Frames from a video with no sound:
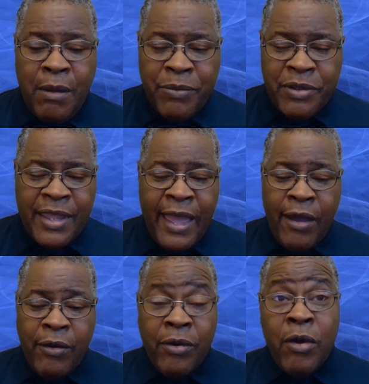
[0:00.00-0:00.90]
But
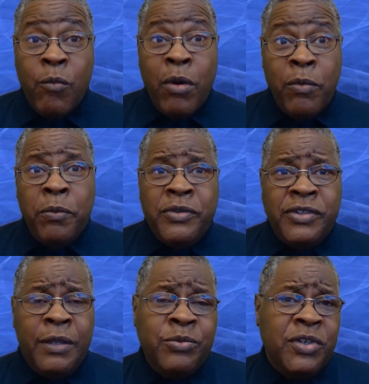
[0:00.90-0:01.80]
now, when we
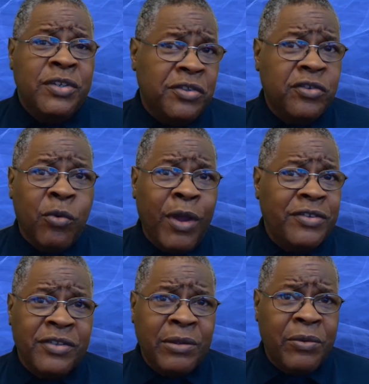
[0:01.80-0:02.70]
receive Jesus
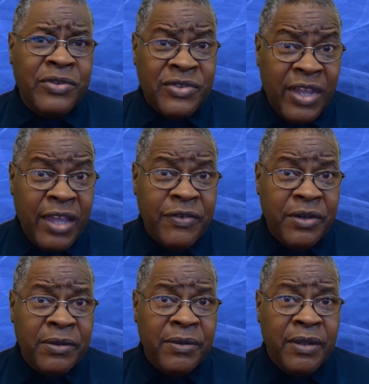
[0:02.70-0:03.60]
Christ as our Lord and
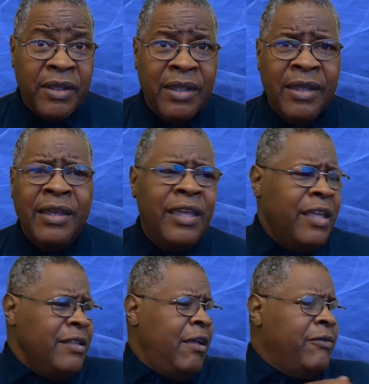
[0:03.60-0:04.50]
Savior, he
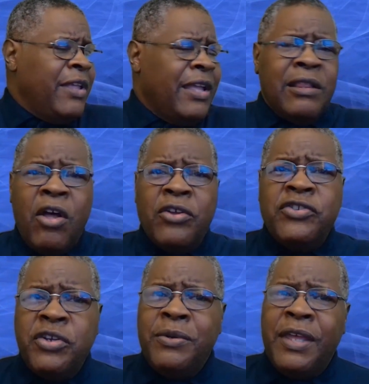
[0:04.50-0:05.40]
nailed that law
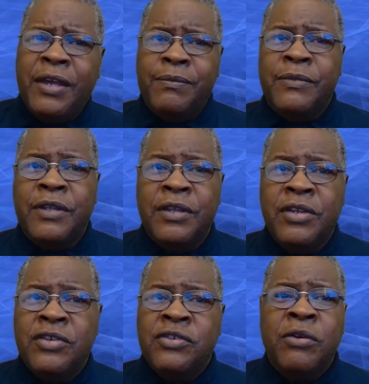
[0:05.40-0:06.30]
to him.
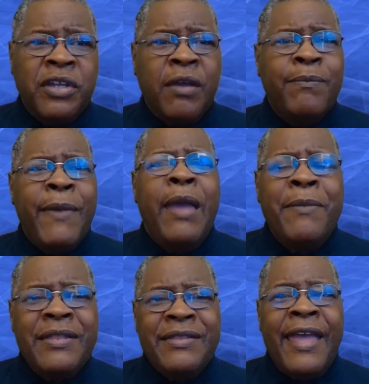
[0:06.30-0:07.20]
So the
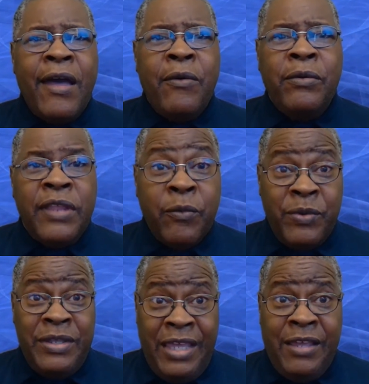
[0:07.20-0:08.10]
commandment now that
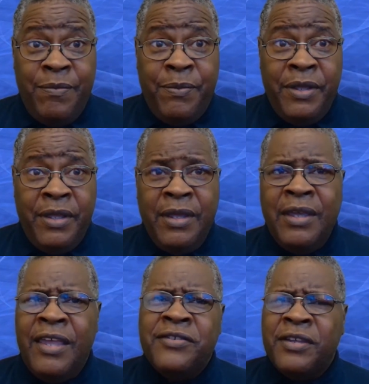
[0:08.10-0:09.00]
we keep
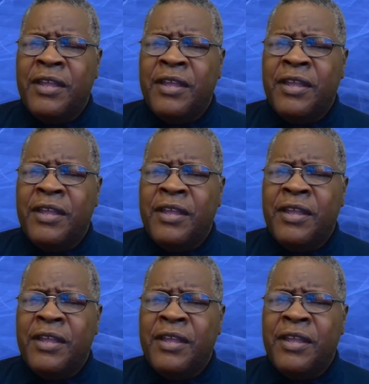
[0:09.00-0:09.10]
is the